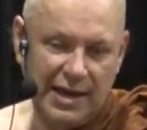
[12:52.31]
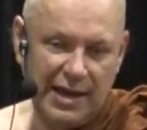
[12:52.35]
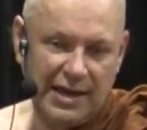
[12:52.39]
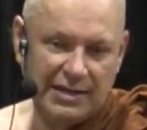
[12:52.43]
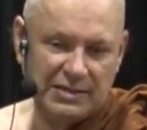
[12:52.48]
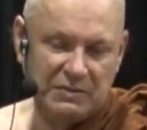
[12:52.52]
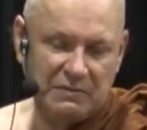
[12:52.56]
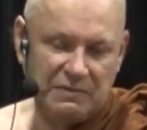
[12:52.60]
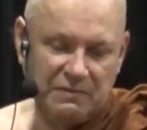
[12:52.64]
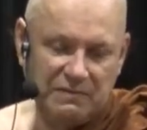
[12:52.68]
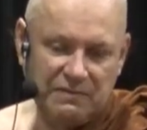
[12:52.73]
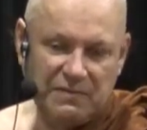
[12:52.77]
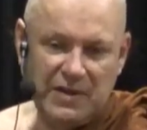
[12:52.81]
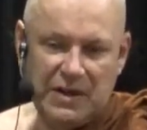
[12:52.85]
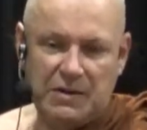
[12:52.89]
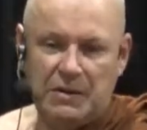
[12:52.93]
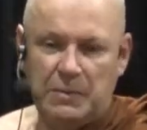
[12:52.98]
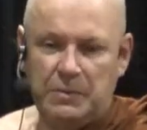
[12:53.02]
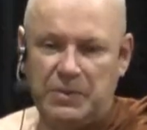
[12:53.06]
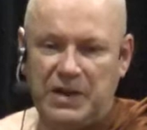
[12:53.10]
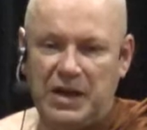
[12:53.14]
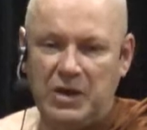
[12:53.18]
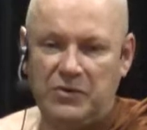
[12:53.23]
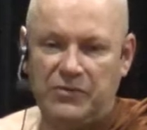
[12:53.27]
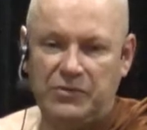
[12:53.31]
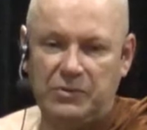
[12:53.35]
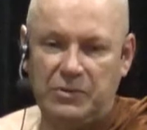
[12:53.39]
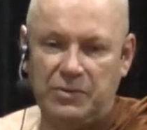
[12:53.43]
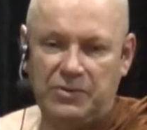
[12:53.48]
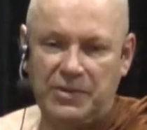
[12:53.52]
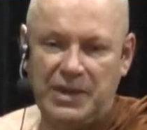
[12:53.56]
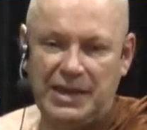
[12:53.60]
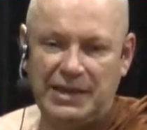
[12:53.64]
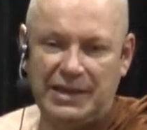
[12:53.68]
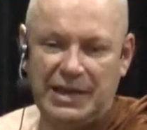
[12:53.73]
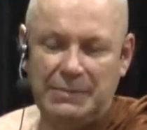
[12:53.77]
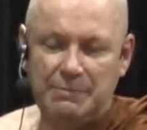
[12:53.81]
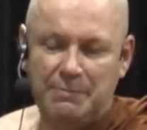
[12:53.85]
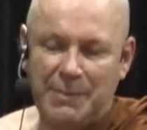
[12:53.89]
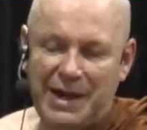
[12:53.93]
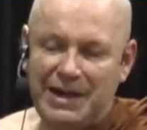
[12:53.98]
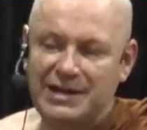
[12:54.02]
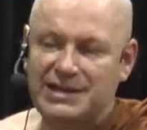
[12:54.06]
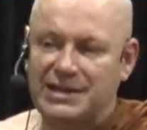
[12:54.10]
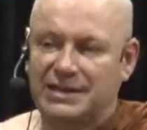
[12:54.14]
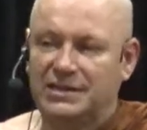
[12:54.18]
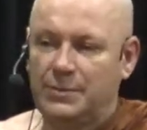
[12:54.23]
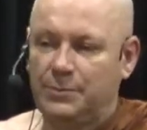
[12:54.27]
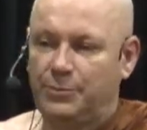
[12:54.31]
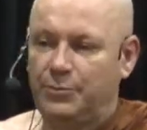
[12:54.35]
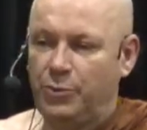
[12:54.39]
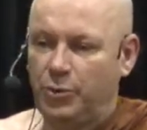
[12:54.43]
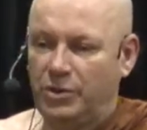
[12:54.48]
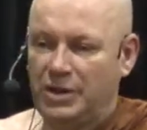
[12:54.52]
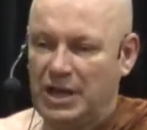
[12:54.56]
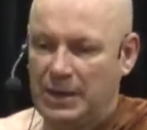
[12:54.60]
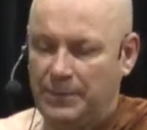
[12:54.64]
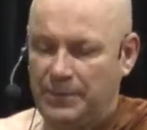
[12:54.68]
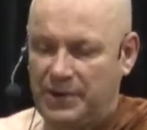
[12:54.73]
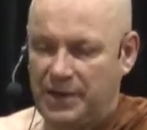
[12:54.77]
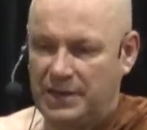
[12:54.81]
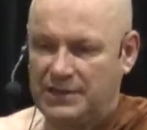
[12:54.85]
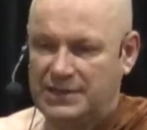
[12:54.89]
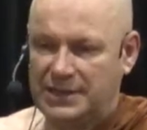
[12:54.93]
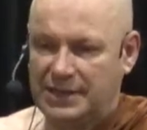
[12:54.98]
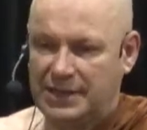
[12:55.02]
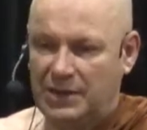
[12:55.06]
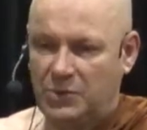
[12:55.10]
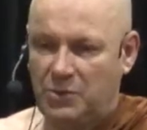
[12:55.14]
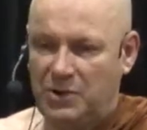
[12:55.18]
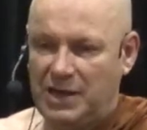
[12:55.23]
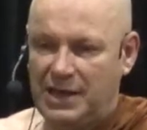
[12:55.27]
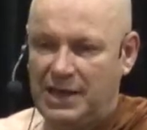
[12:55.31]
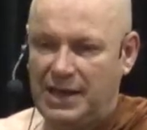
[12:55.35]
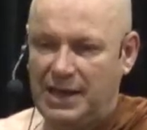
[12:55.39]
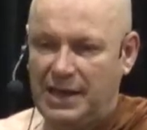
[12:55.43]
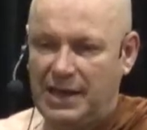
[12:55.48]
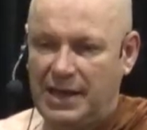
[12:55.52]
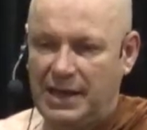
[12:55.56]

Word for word: It's a very powerful thing. Imagine the Buddha passing away.